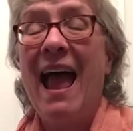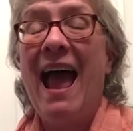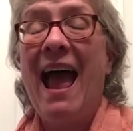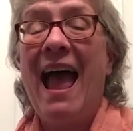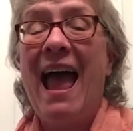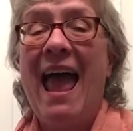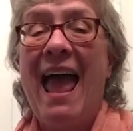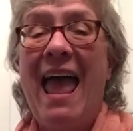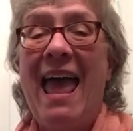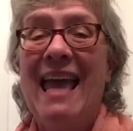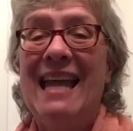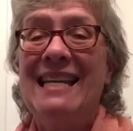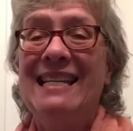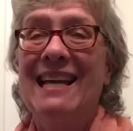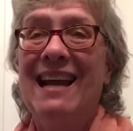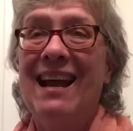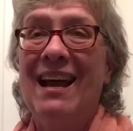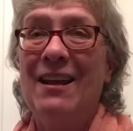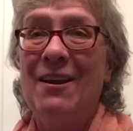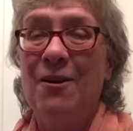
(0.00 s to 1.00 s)
and
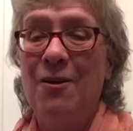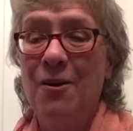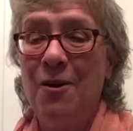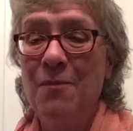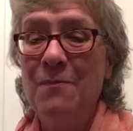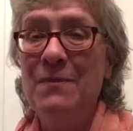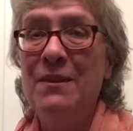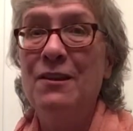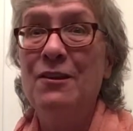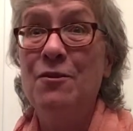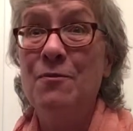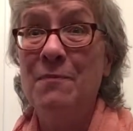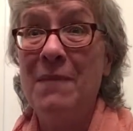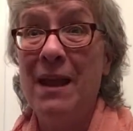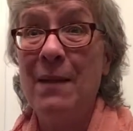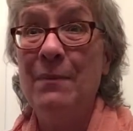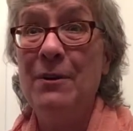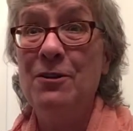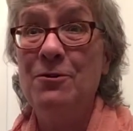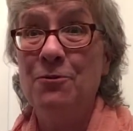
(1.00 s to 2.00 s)
I hope that you
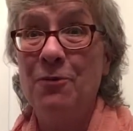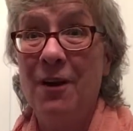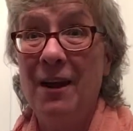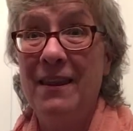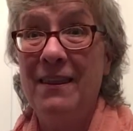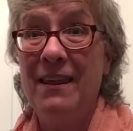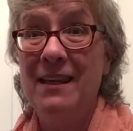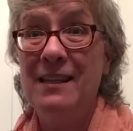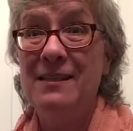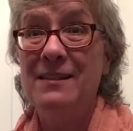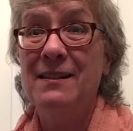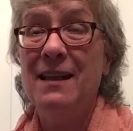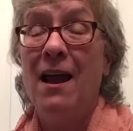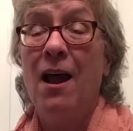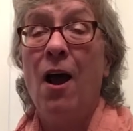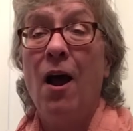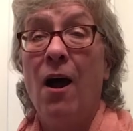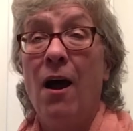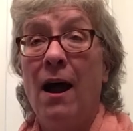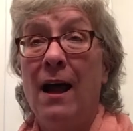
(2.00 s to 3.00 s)
maybe try this
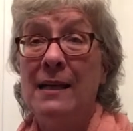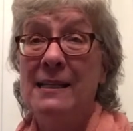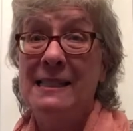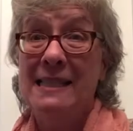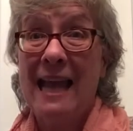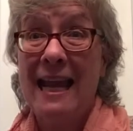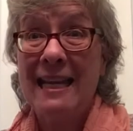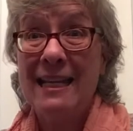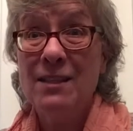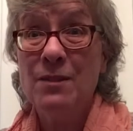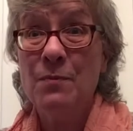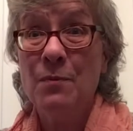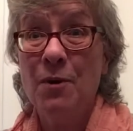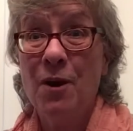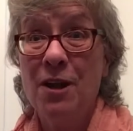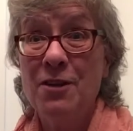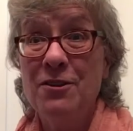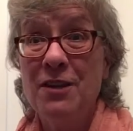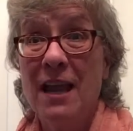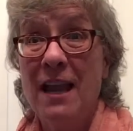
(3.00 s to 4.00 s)
science
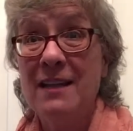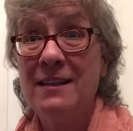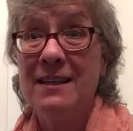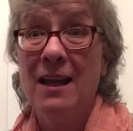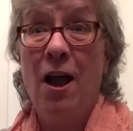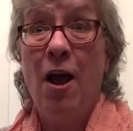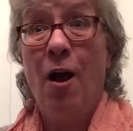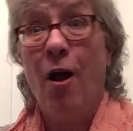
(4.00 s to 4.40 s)
project,